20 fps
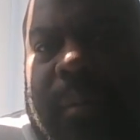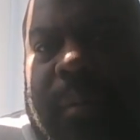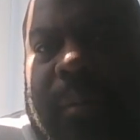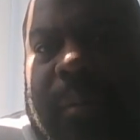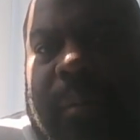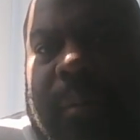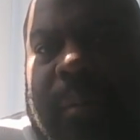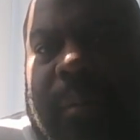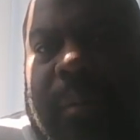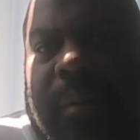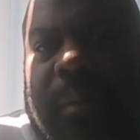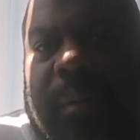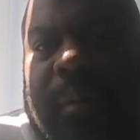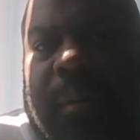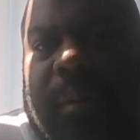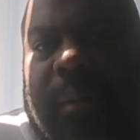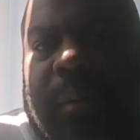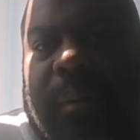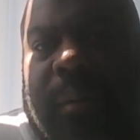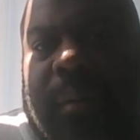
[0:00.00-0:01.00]

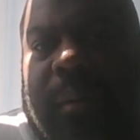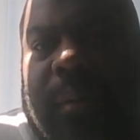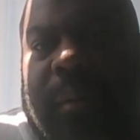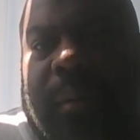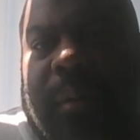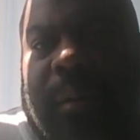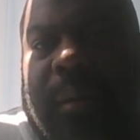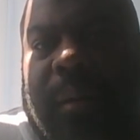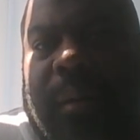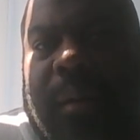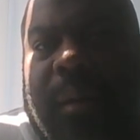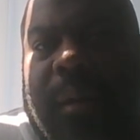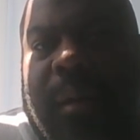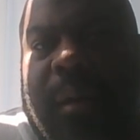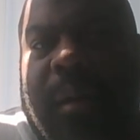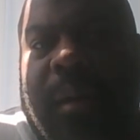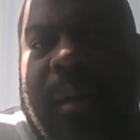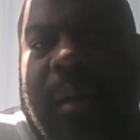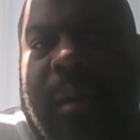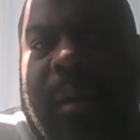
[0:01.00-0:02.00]

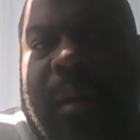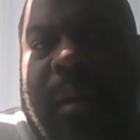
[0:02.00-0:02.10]
(silence)